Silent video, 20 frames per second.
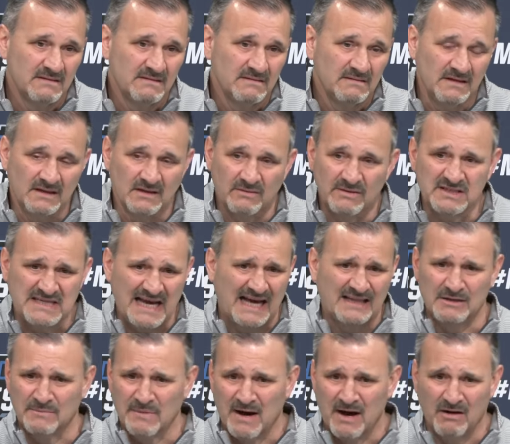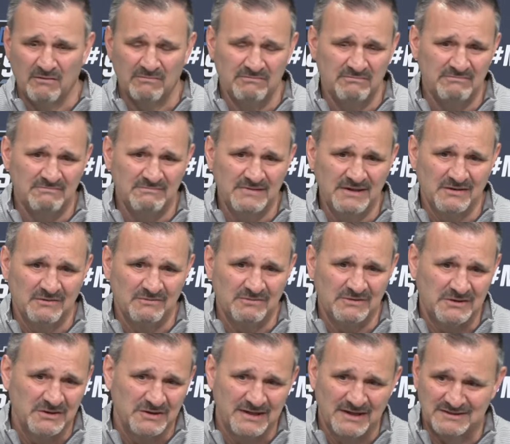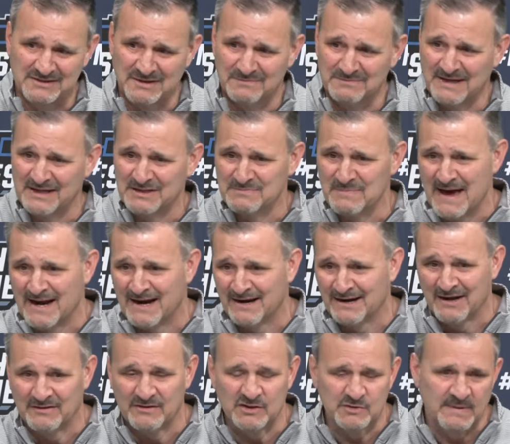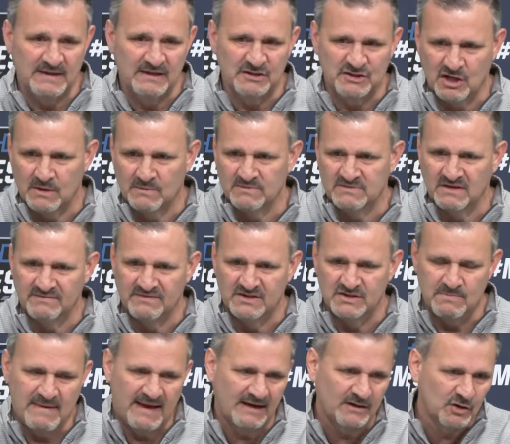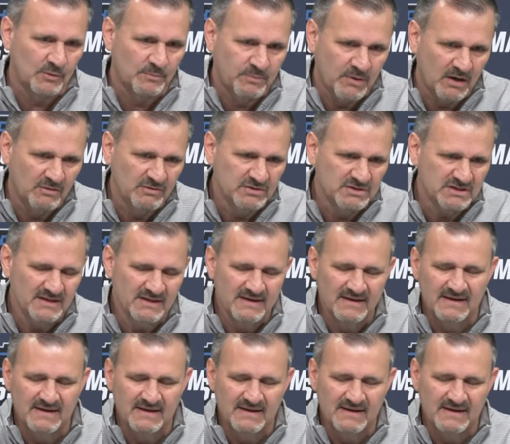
You know, he shot the ball, you know, good on some days, bad on others, but in terms of his mental approach,